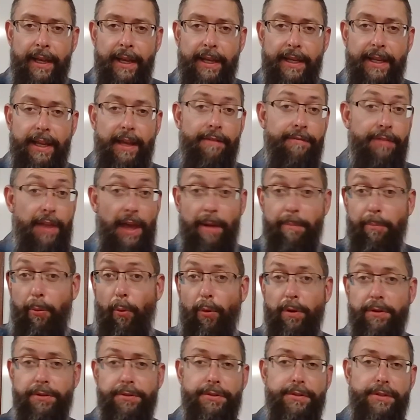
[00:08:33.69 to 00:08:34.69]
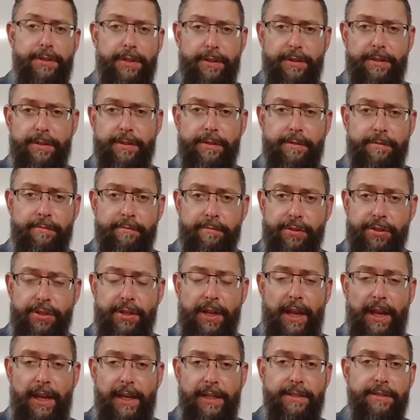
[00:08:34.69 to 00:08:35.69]
give that portion to the
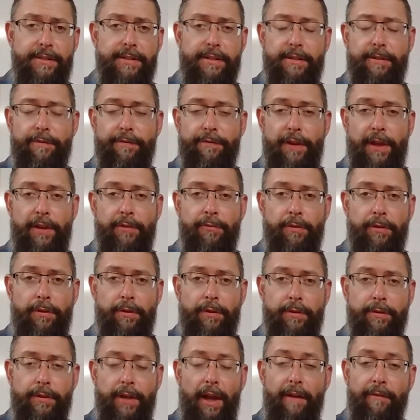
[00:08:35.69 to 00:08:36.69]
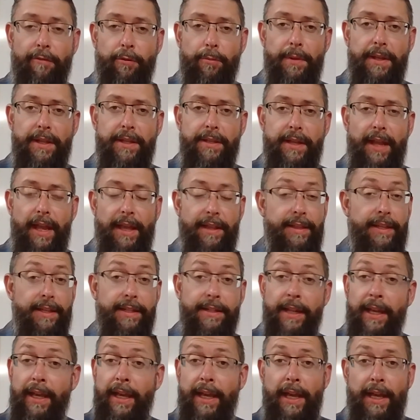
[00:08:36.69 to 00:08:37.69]
state and to the federal government, and
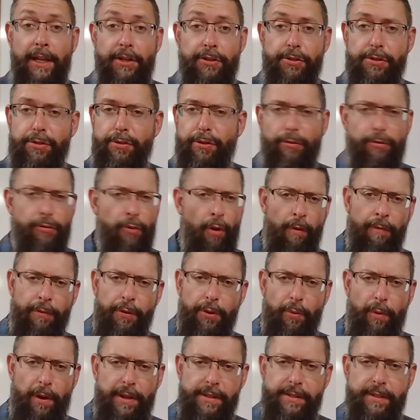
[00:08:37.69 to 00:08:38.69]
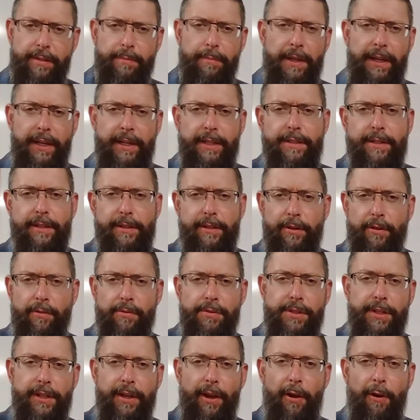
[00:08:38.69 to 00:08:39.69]
then just turn over the rest of the money to the
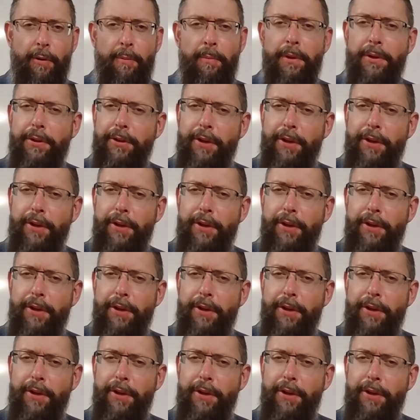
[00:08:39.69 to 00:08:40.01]
nursing home?